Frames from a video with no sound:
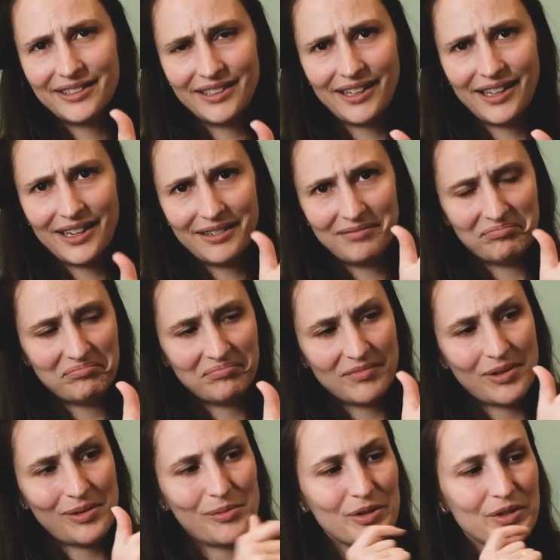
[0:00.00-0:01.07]
Yeah,
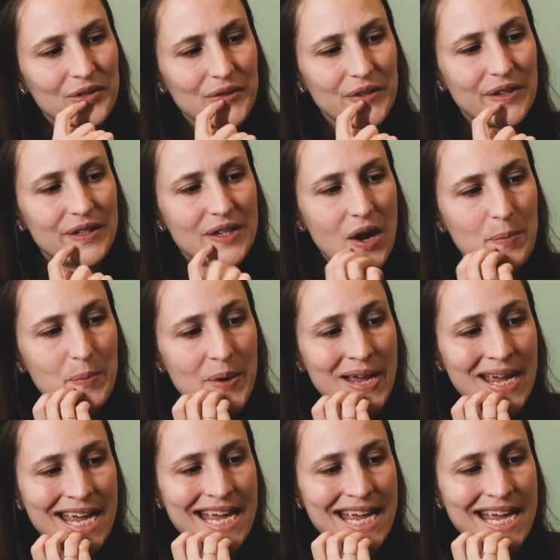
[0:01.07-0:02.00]
almost to the top.